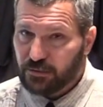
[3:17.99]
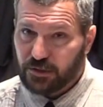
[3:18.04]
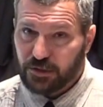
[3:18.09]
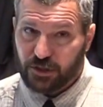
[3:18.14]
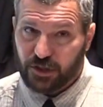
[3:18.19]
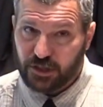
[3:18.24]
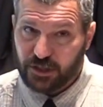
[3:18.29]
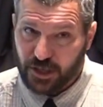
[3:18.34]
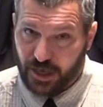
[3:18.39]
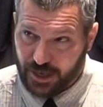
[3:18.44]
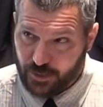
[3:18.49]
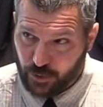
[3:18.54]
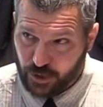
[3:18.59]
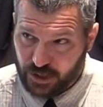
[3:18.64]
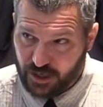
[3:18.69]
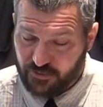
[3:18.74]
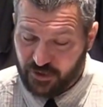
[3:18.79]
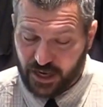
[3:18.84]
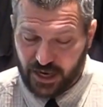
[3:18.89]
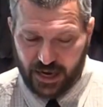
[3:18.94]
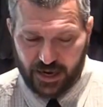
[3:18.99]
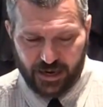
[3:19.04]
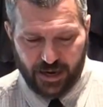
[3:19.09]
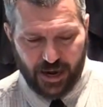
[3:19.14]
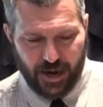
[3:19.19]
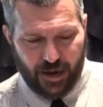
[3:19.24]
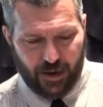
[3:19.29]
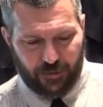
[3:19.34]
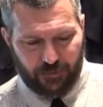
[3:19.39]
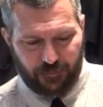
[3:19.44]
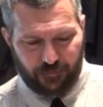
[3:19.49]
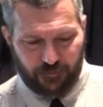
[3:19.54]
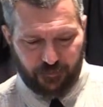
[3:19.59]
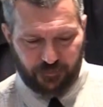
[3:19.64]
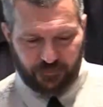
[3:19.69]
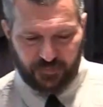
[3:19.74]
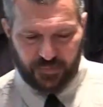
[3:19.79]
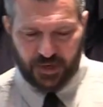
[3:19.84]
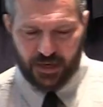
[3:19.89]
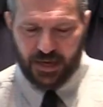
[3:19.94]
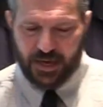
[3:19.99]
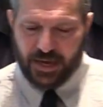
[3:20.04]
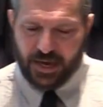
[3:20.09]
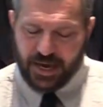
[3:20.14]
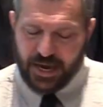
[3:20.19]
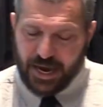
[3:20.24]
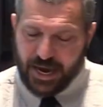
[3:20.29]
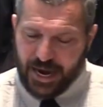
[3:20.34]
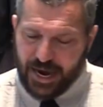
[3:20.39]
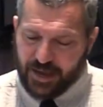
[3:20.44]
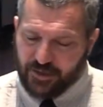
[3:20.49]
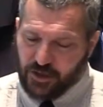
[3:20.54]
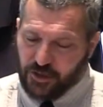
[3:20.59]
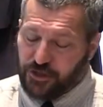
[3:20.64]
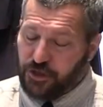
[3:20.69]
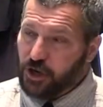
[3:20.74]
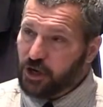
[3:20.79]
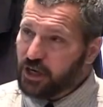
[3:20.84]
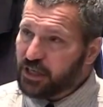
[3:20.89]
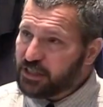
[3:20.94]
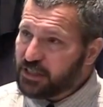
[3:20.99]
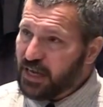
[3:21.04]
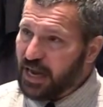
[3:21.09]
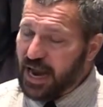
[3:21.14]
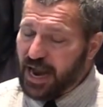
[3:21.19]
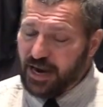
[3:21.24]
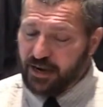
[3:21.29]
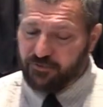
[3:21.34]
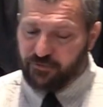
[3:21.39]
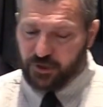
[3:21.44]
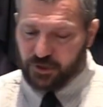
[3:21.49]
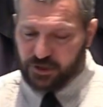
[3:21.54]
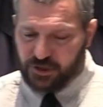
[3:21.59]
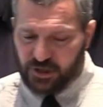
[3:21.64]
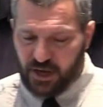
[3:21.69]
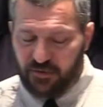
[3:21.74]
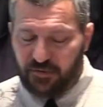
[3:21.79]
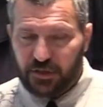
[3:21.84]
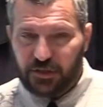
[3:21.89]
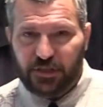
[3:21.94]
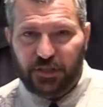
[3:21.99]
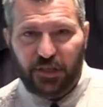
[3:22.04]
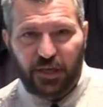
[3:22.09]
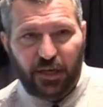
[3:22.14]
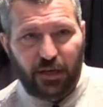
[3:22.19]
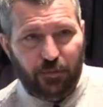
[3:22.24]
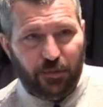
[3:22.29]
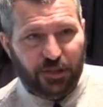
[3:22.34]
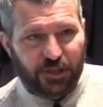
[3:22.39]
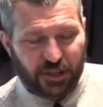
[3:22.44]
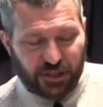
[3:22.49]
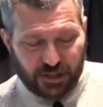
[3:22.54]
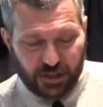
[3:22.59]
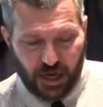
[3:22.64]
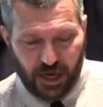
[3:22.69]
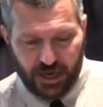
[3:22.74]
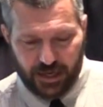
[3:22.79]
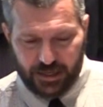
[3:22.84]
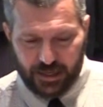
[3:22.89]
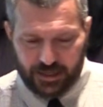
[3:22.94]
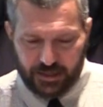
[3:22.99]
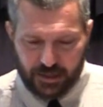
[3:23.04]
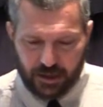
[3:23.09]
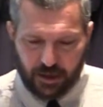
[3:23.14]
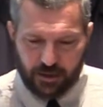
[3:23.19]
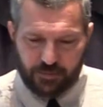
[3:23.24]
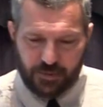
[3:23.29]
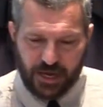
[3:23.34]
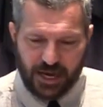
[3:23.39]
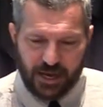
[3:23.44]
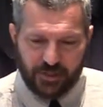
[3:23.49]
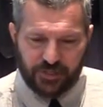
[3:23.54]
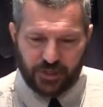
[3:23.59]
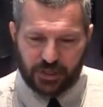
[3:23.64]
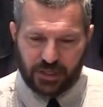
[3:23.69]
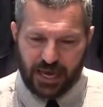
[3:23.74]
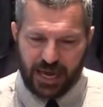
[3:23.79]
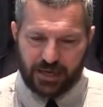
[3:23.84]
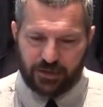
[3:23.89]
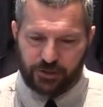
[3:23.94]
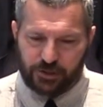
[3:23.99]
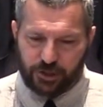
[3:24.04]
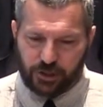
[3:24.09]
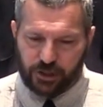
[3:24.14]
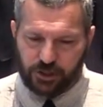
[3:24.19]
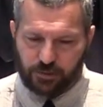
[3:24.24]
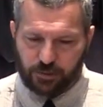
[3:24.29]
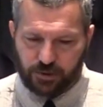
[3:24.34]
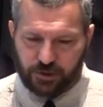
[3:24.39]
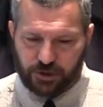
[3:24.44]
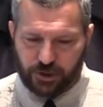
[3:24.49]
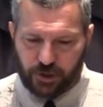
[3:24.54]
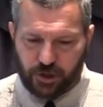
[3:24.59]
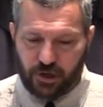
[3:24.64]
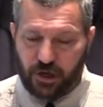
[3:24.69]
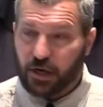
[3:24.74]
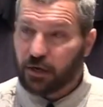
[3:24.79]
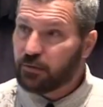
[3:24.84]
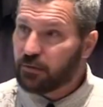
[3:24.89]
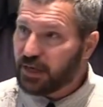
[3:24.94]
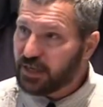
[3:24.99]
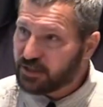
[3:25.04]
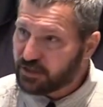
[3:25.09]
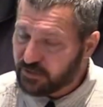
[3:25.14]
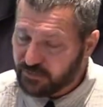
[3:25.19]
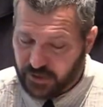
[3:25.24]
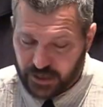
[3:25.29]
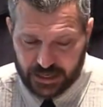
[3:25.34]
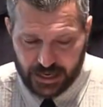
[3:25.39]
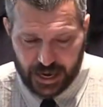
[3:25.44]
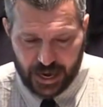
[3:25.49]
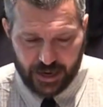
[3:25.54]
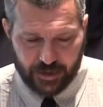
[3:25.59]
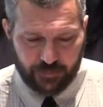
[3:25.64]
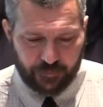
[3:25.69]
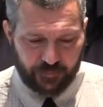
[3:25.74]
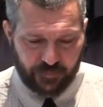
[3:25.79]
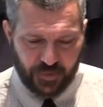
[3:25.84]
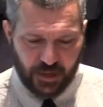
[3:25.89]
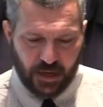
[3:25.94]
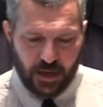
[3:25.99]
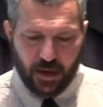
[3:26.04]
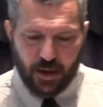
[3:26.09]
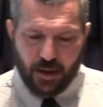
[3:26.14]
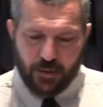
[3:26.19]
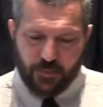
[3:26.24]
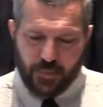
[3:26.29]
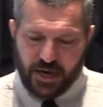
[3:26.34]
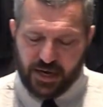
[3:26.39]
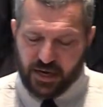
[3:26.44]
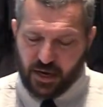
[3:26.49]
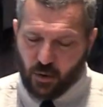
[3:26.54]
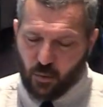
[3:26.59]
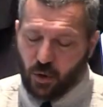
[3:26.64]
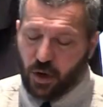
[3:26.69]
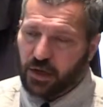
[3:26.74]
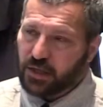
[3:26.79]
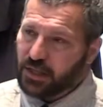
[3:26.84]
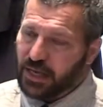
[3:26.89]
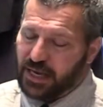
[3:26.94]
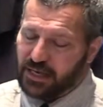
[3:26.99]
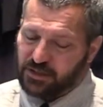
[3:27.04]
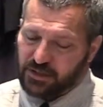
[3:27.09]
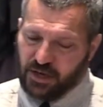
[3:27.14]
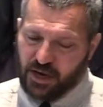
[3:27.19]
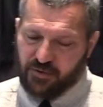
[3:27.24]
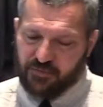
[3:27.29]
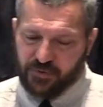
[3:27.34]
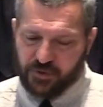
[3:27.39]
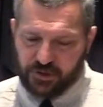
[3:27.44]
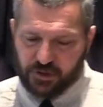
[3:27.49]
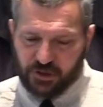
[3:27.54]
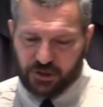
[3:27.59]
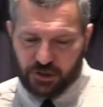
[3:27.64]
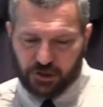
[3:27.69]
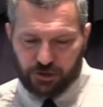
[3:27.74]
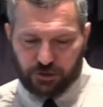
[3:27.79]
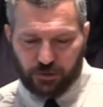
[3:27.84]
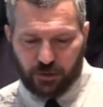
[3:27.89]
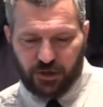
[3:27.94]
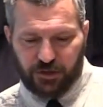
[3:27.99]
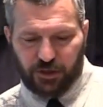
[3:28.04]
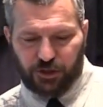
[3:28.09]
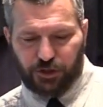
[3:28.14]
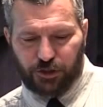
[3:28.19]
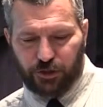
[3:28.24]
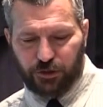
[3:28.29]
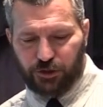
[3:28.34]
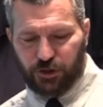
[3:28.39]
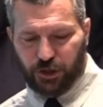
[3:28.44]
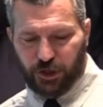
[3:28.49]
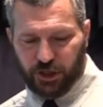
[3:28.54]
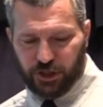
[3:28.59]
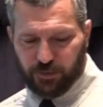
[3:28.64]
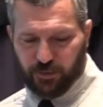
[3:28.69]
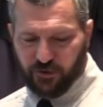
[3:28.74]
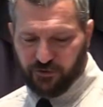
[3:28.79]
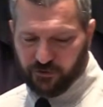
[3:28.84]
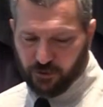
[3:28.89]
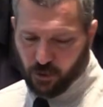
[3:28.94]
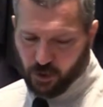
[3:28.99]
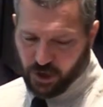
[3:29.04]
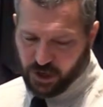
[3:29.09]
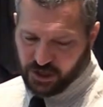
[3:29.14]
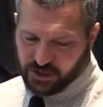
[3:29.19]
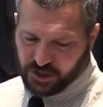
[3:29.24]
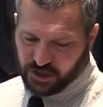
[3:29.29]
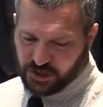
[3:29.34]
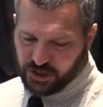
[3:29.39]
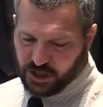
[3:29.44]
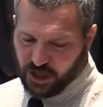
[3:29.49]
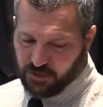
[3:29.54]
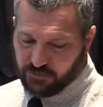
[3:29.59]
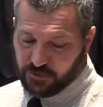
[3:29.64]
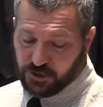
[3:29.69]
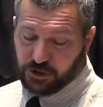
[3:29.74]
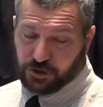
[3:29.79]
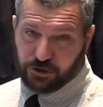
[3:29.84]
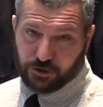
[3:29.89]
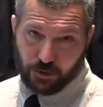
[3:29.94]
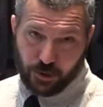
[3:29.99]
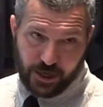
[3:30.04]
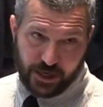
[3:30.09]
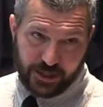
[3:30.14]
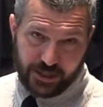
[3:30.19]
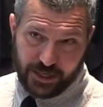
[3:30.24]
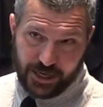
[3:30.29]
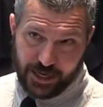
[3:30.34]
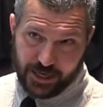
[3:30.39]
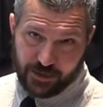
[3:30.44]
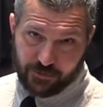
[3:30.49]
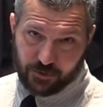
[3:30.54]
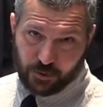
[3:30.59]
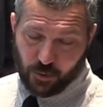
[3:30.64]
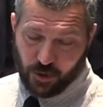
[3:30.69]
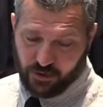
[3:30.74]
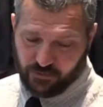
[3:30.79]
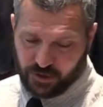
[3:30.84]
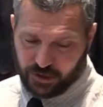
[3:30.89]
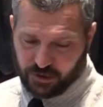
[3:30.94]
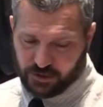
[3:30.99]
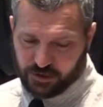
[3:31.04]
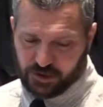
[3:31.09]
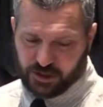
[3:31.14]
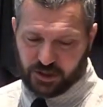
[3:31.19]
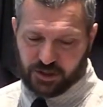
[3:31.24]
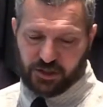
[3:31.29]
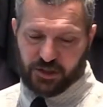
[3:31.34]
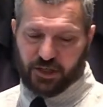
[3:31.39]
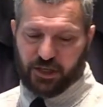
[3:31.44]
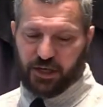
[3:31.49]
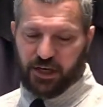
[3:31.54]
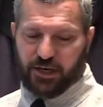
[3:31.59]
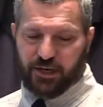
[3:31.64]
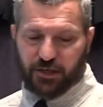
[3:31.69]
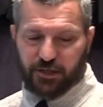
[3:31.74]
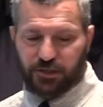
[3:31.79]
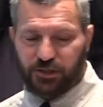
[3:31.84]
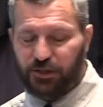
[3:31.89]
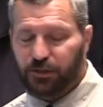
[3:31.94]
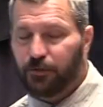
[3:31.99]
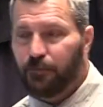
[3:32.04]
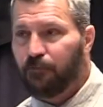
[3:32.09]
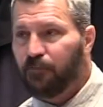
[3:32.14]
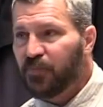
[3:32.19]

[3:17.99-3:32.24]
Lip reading: It's the time we're living at now. And the third attack, verse 17, which has not yet come yet, the Latin church will turn aggressive again, making one last effort to destroy the true church before it is itself destroyed at the end of 1260 years.